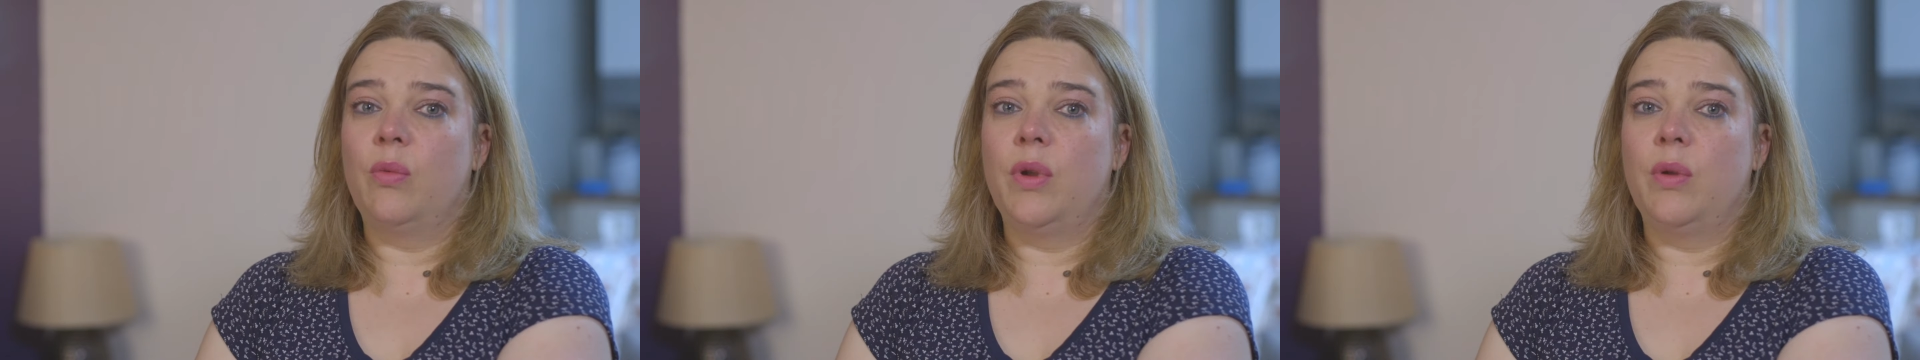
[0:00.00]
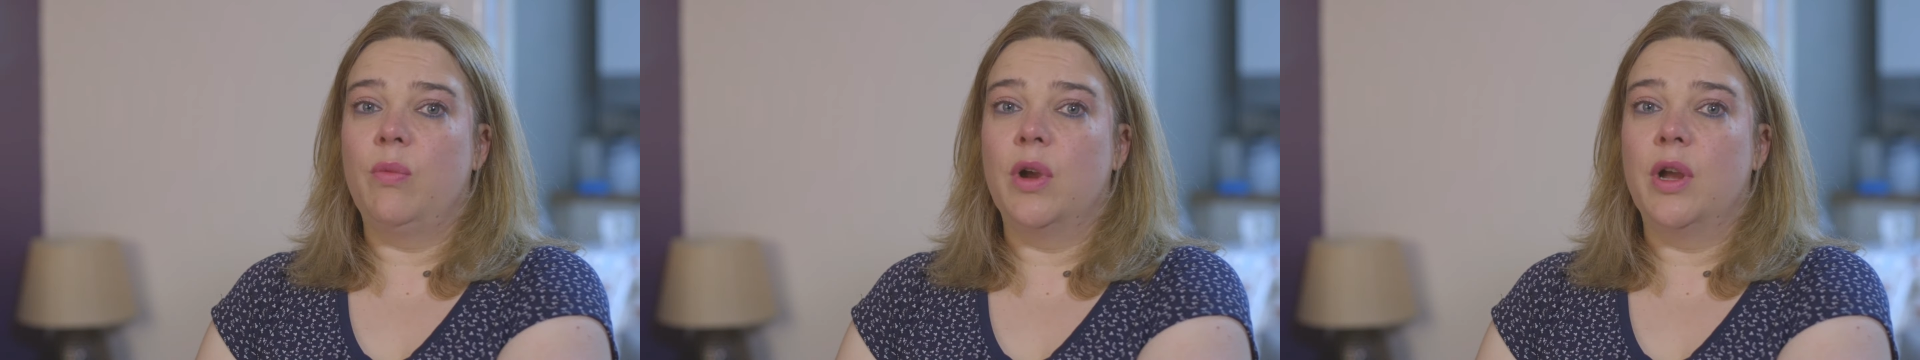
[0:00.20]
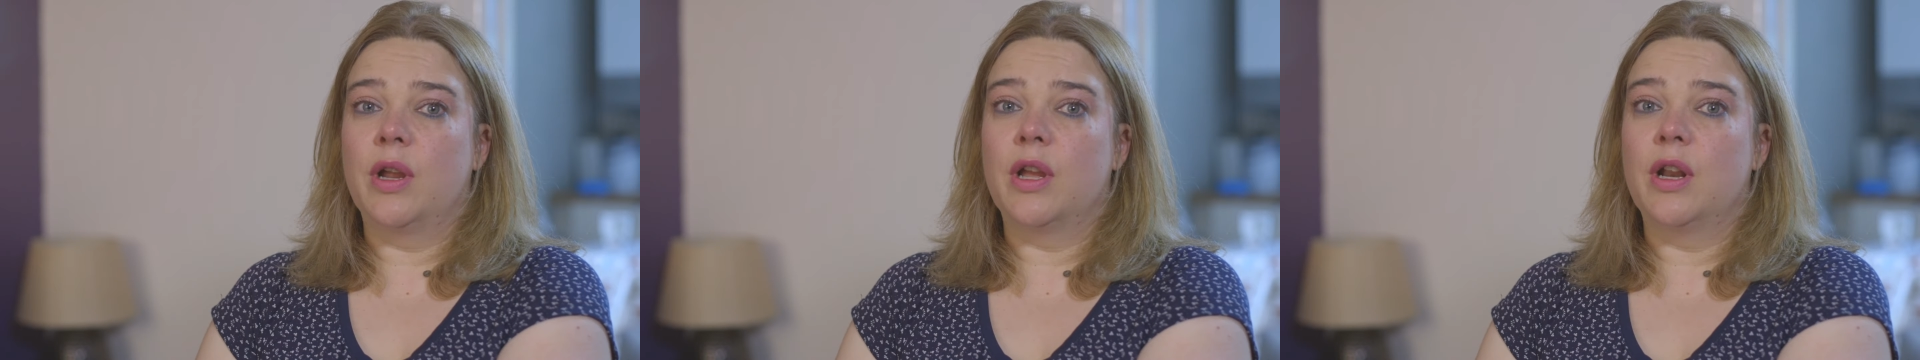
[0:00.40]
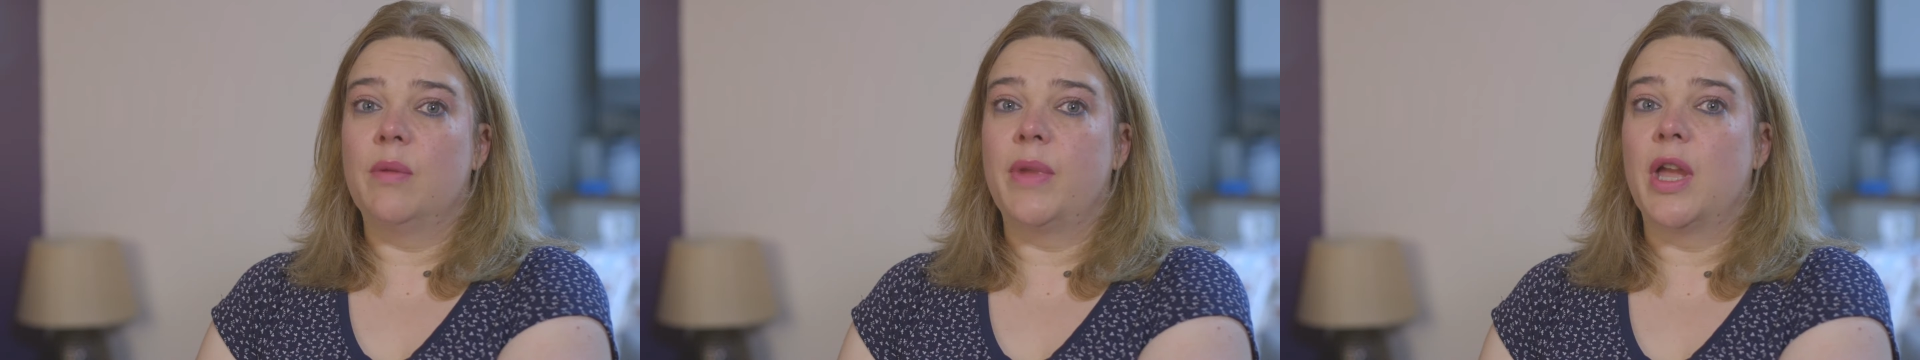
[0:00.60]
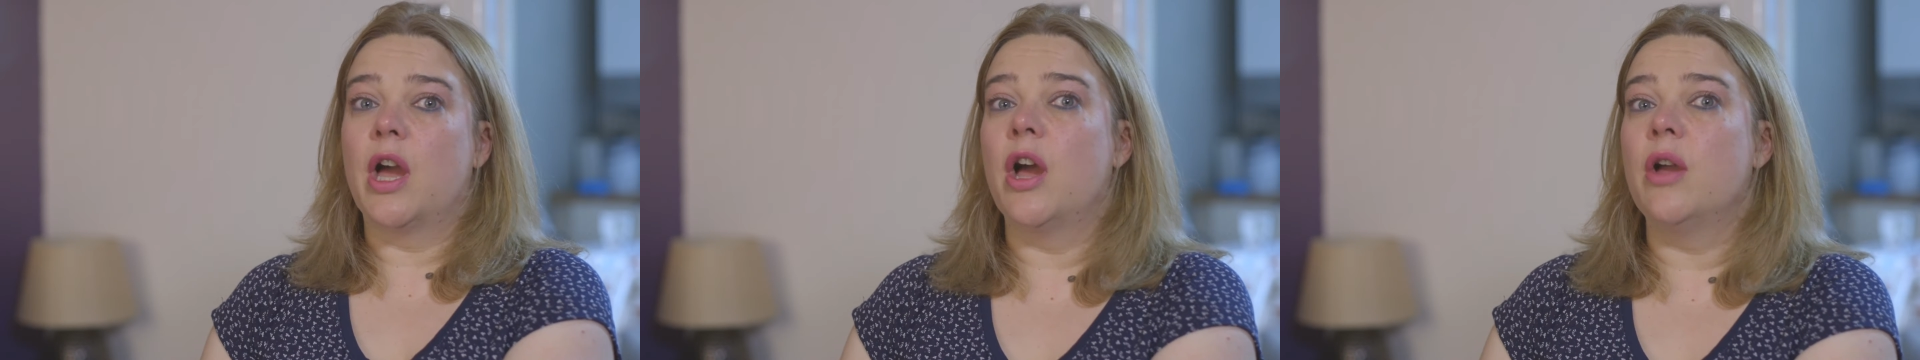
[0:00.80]
we weren't
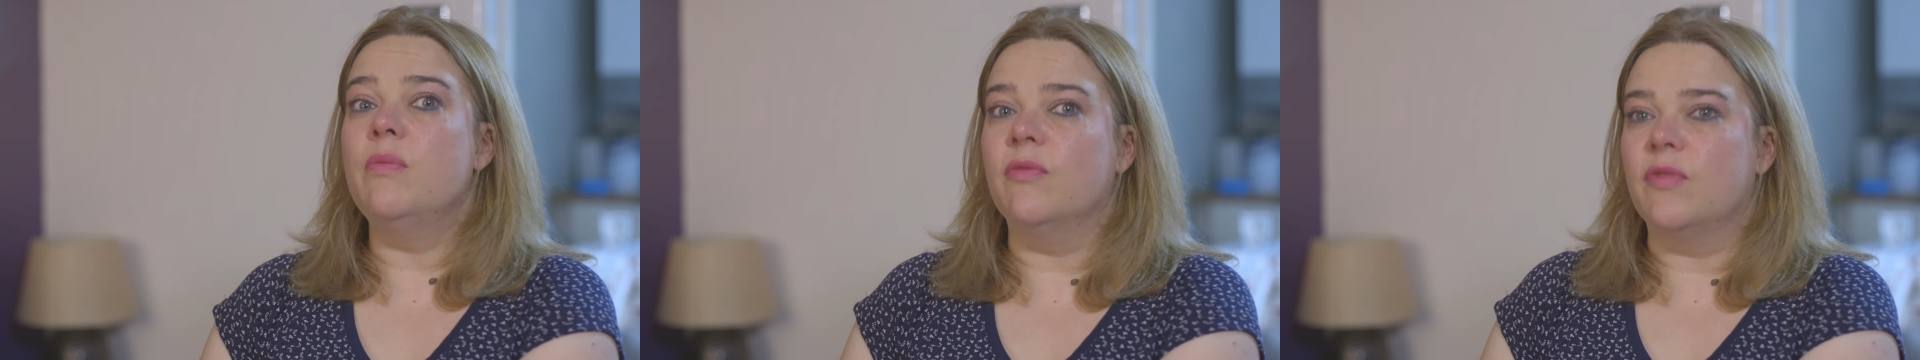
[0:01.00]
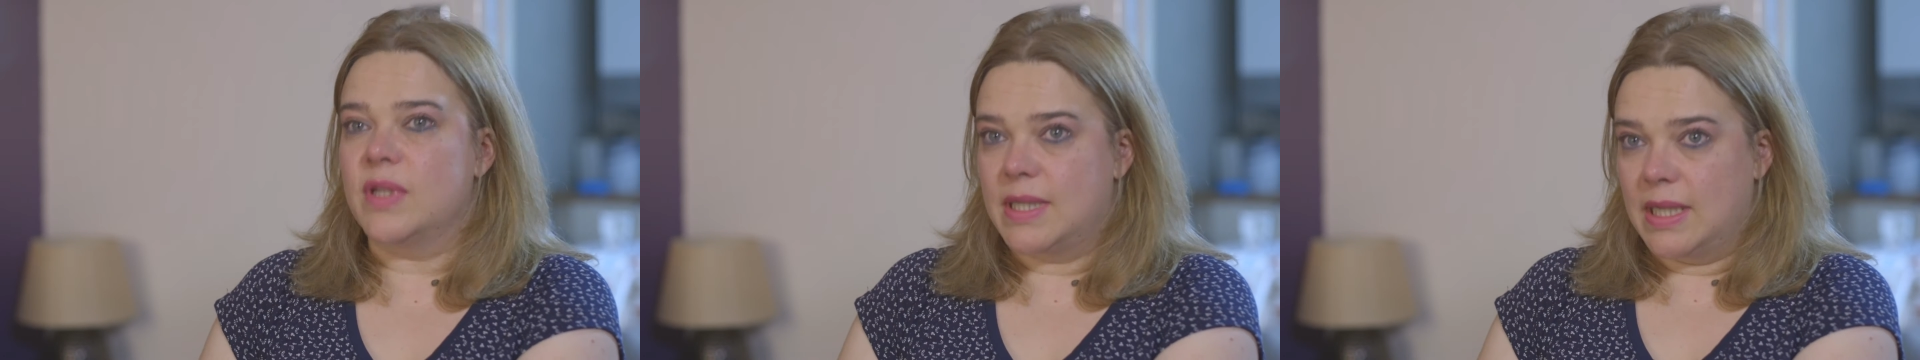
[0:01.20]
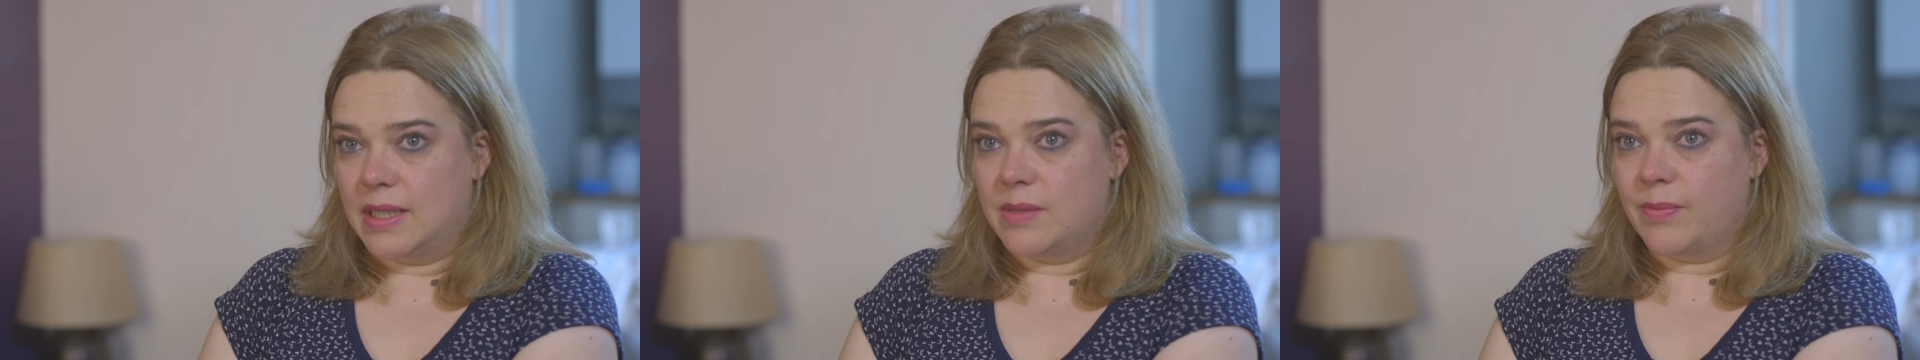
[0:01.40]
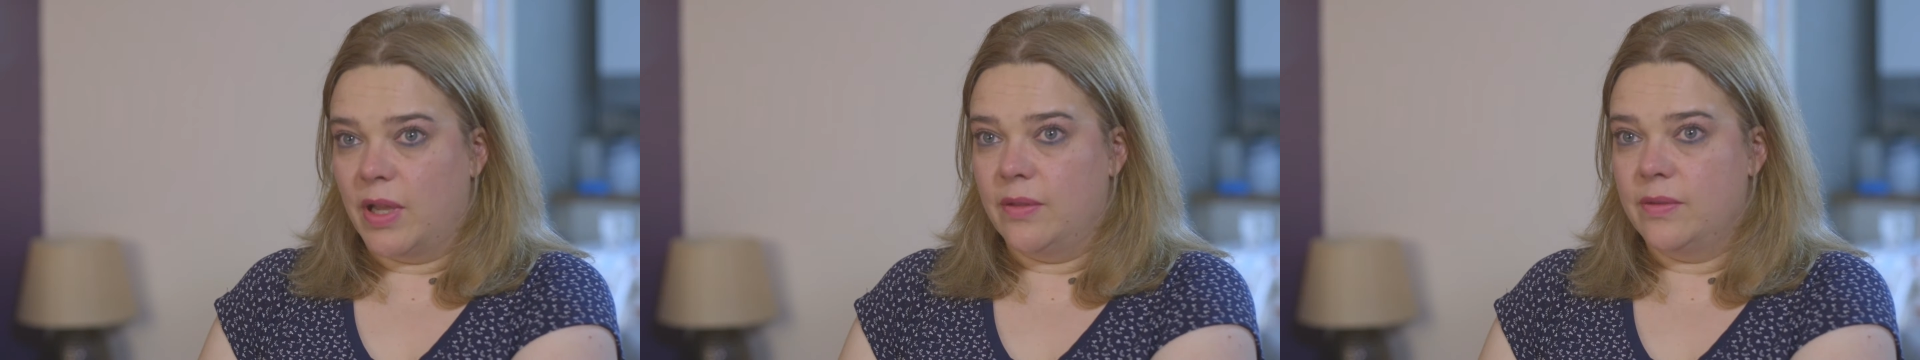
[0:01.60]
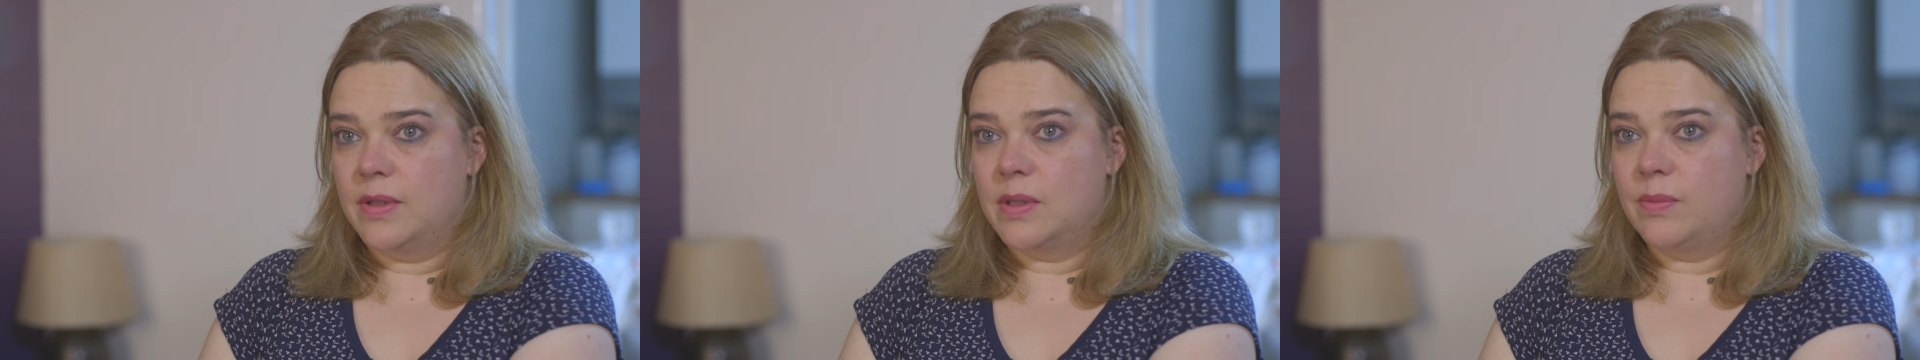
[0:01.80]
going to be at home for 6
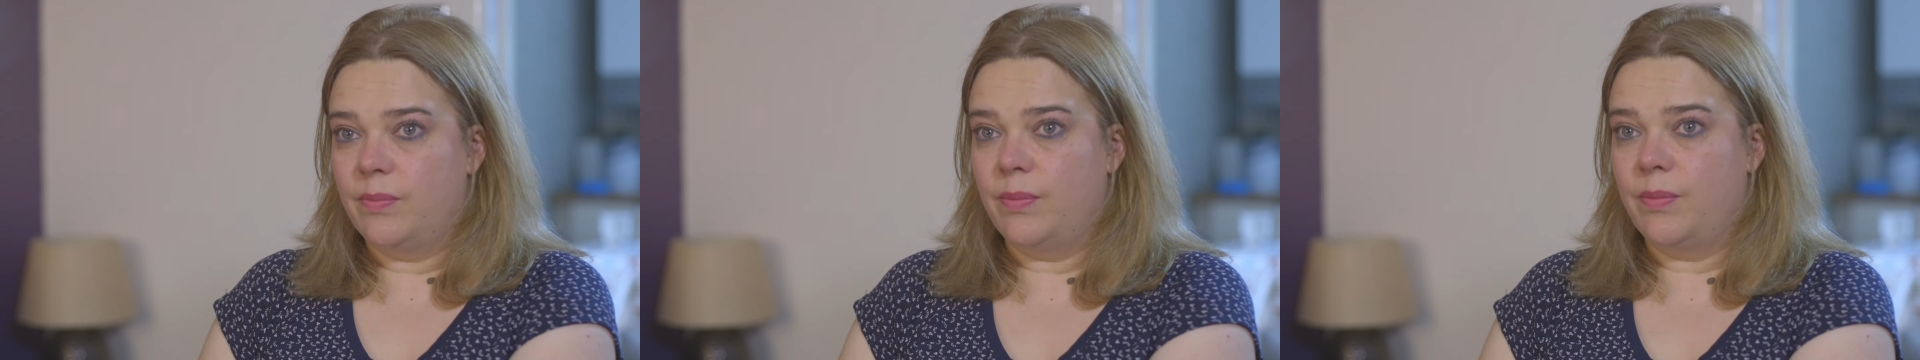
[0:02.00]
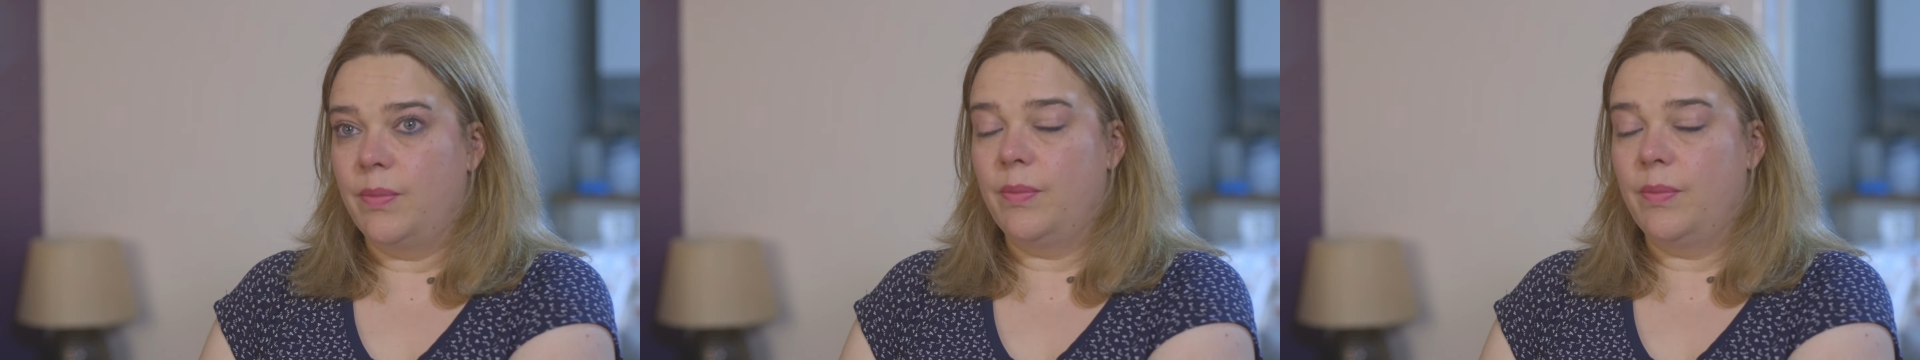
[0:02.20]
months,